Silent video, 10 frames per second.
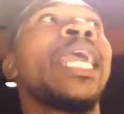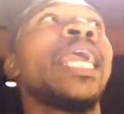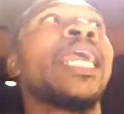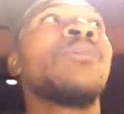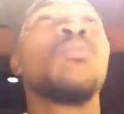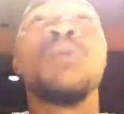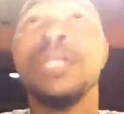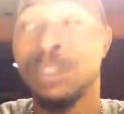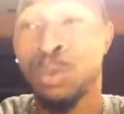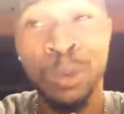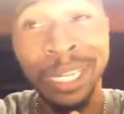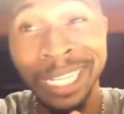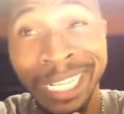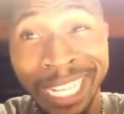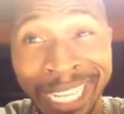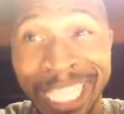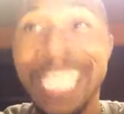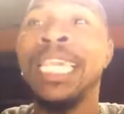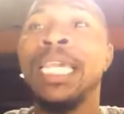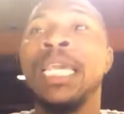And what's really the
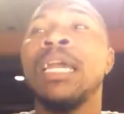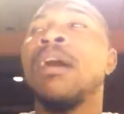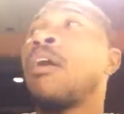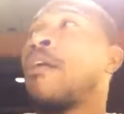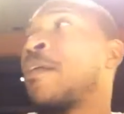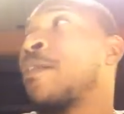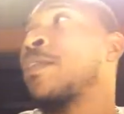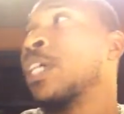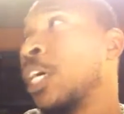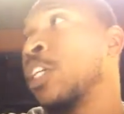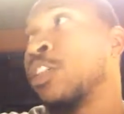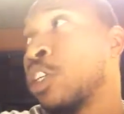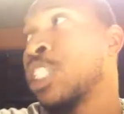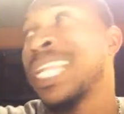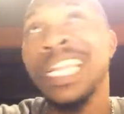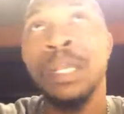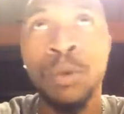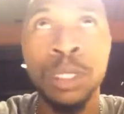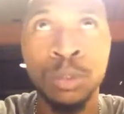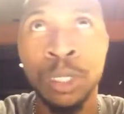key of
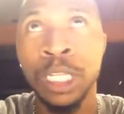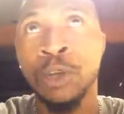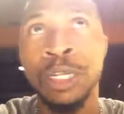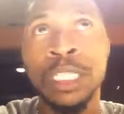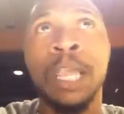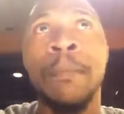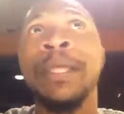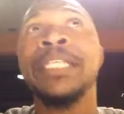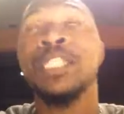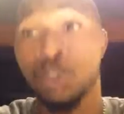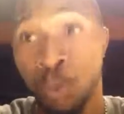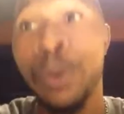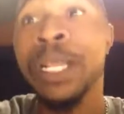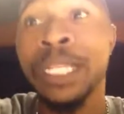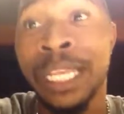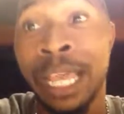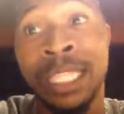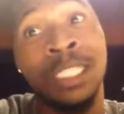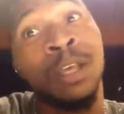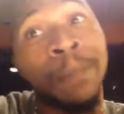understanding what's really going to take place is really,
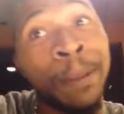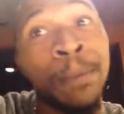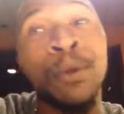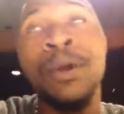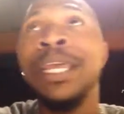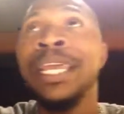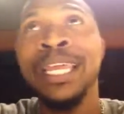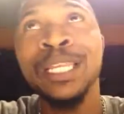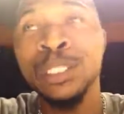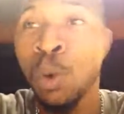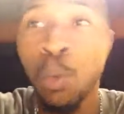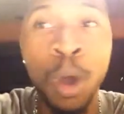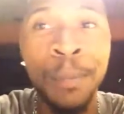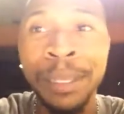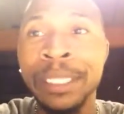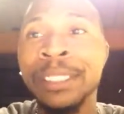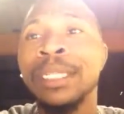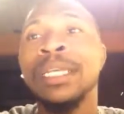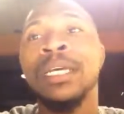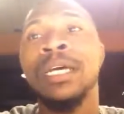I tell people, is the woman
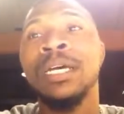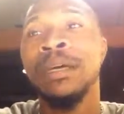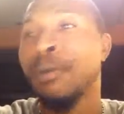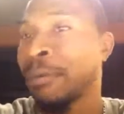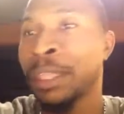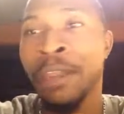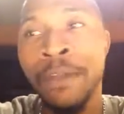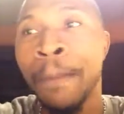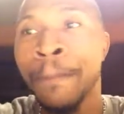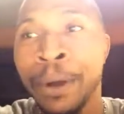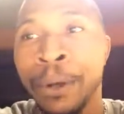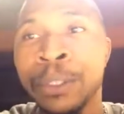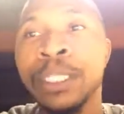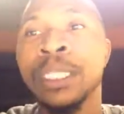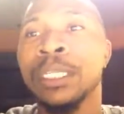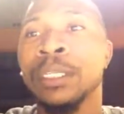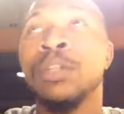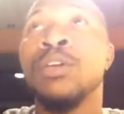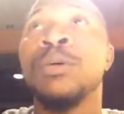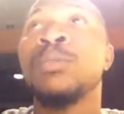giving birth,
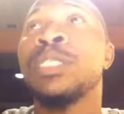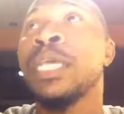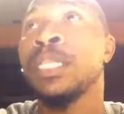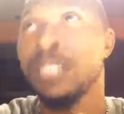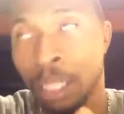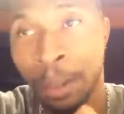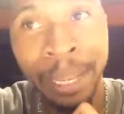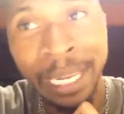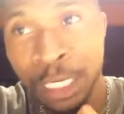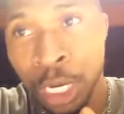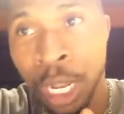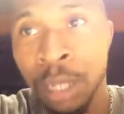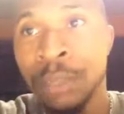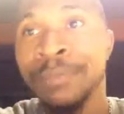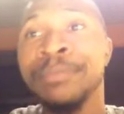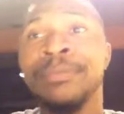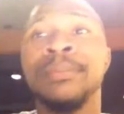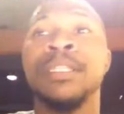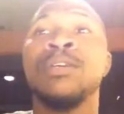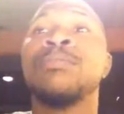you know what I'm saying, to the man-child.
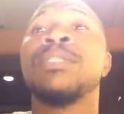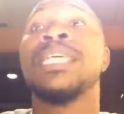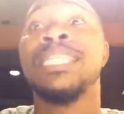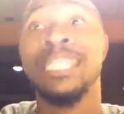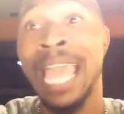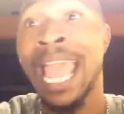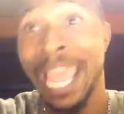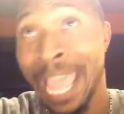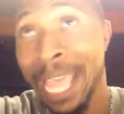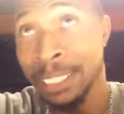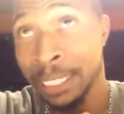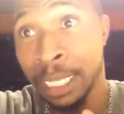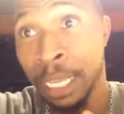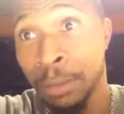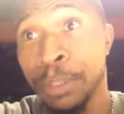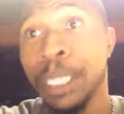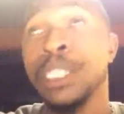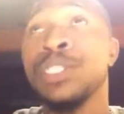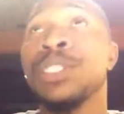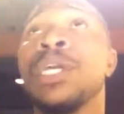You know what I'm saying? That has to take
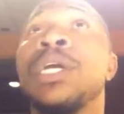place.